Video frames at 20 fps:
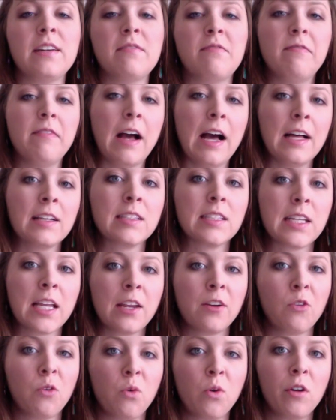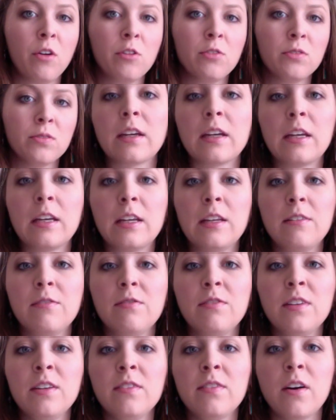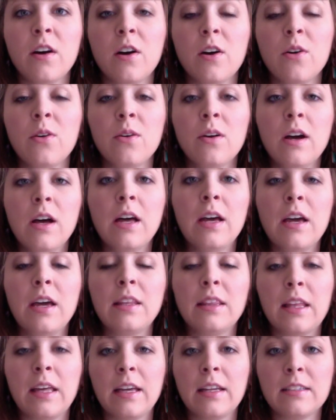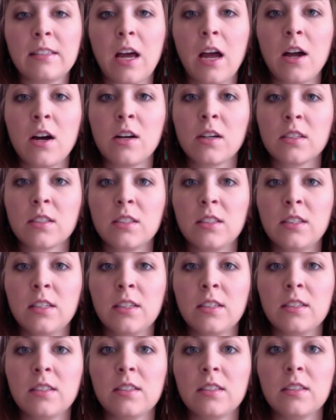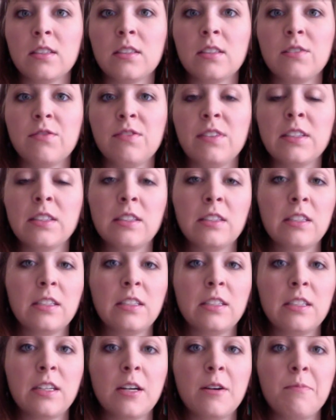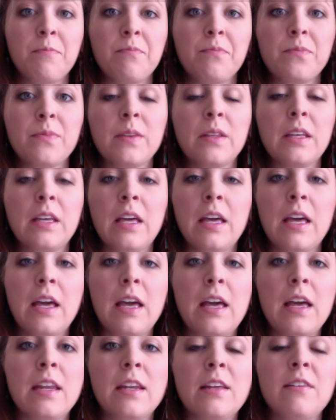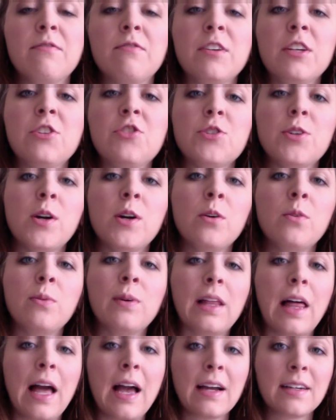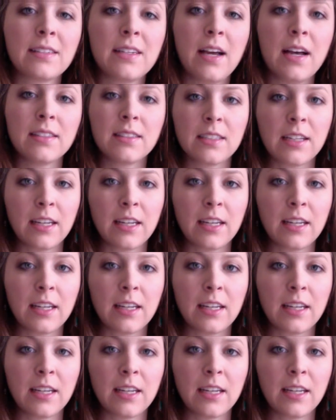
in fats and oils, in vivo in the antioxidant defense system, and in vitro will act as an